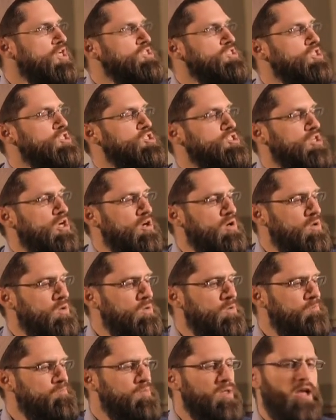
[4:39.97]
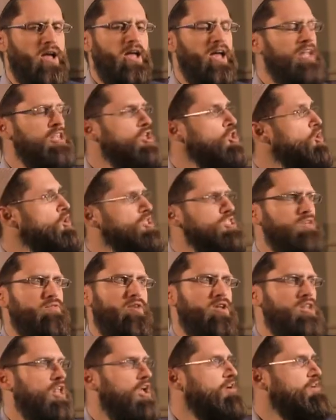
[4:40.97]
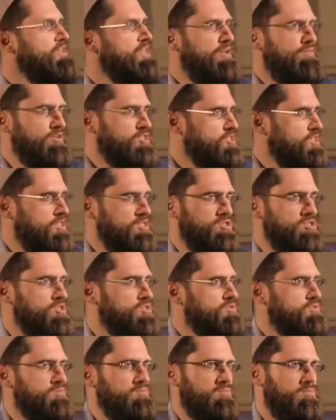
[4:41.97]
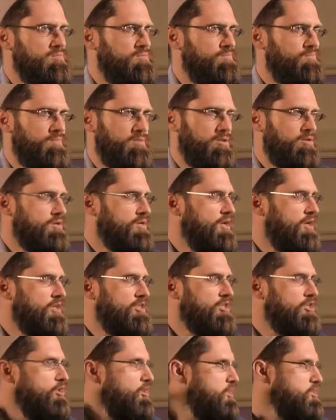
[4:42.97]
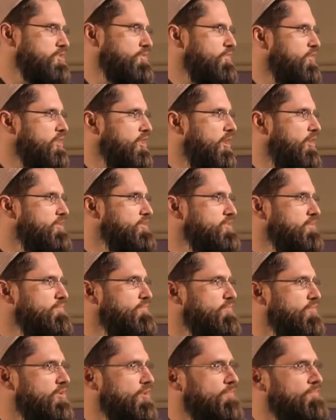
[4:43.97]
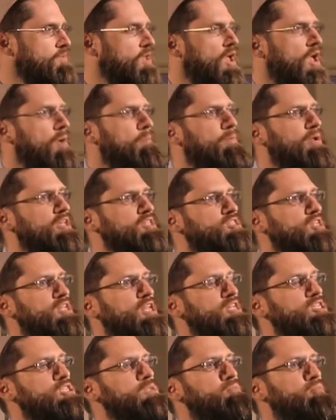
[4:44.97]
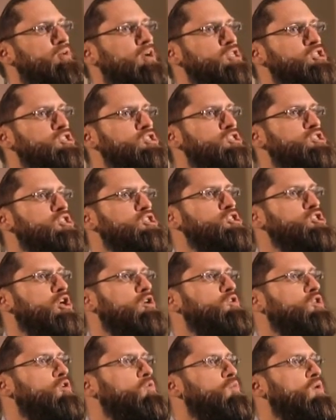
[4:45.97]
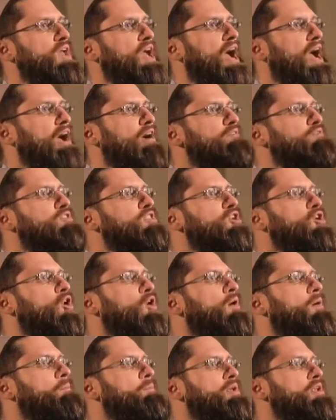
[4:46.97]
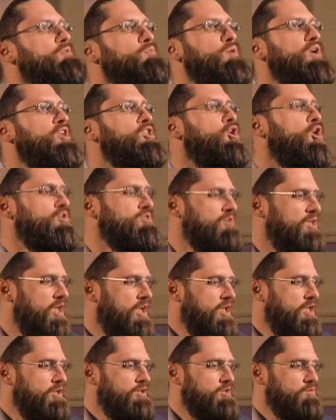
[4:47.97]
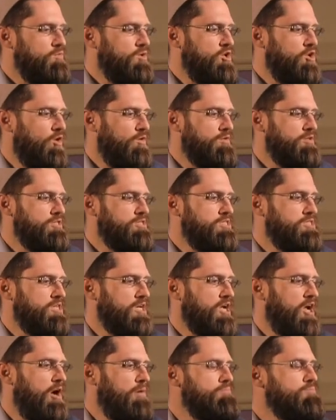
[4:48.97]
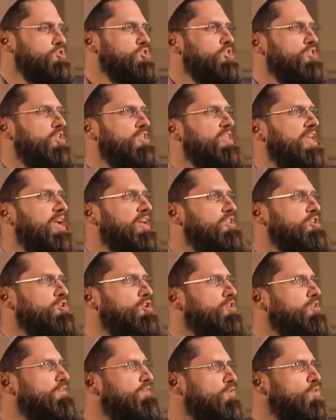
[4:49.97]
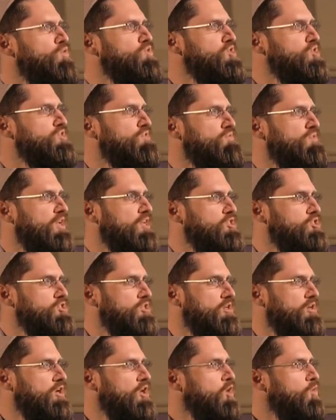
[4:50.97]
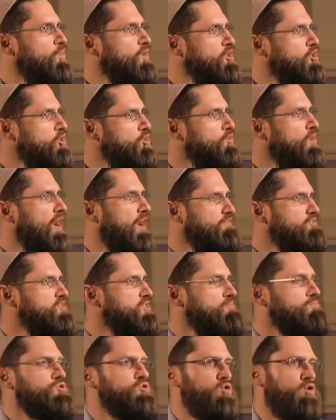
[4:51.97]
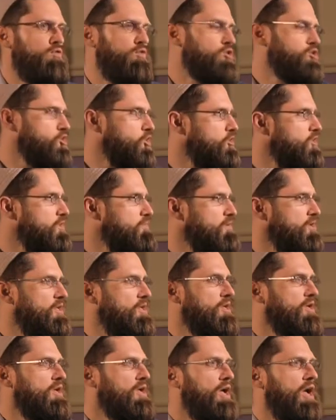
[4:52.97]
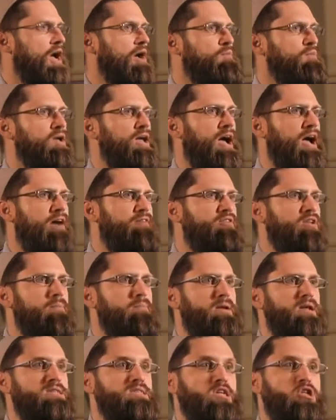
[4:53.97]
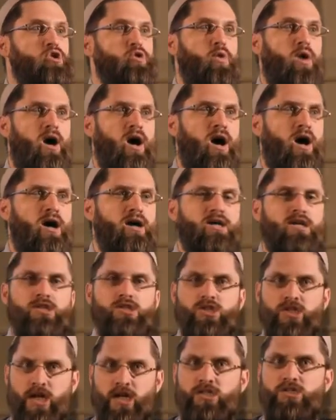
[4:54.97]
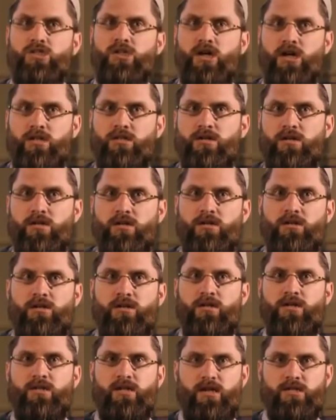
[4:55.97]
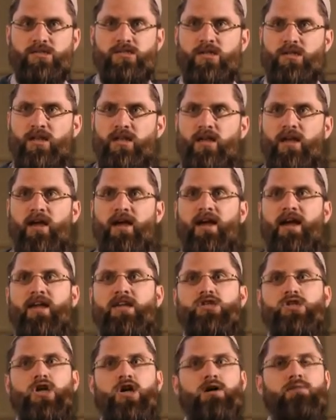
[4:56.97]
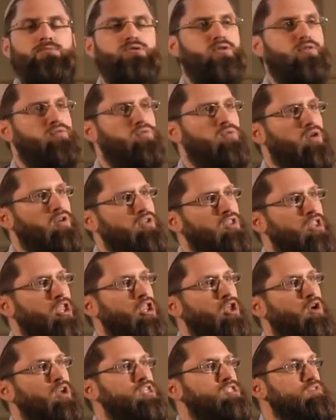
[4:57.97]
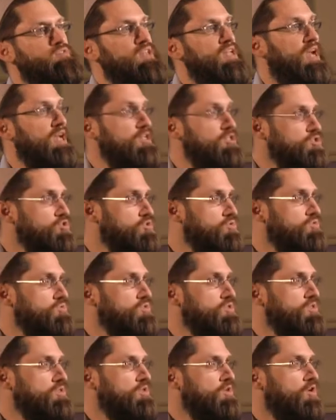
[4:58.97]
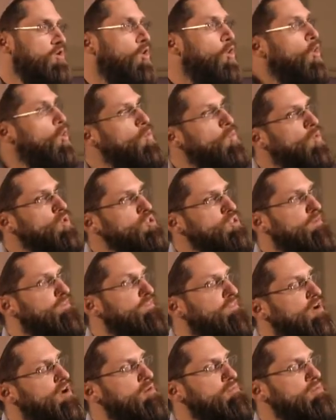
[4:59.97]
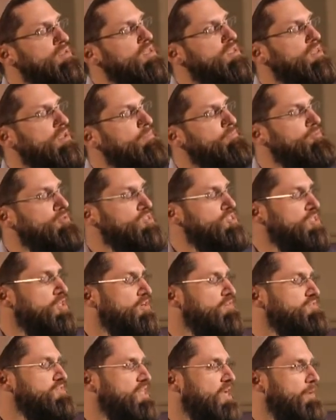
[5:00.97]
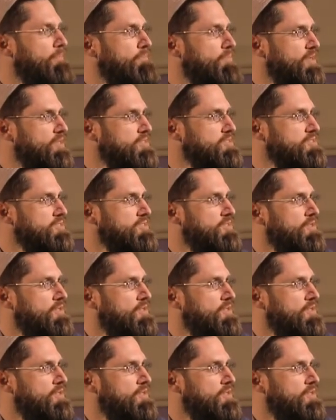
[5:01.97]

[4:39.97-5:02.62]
To show, in the knowledge of Allah, it never changes. Okay, the knowledge of Allah is infinite, but it's an expression to show that we have got a bit. We're not succumbed to the forces of nature. We do have some sort of autonomy, and we have an ability. Dua can change qadr, destiny, in terms of what the knowledge of the angels, or what's affirmed in the preserved tablet.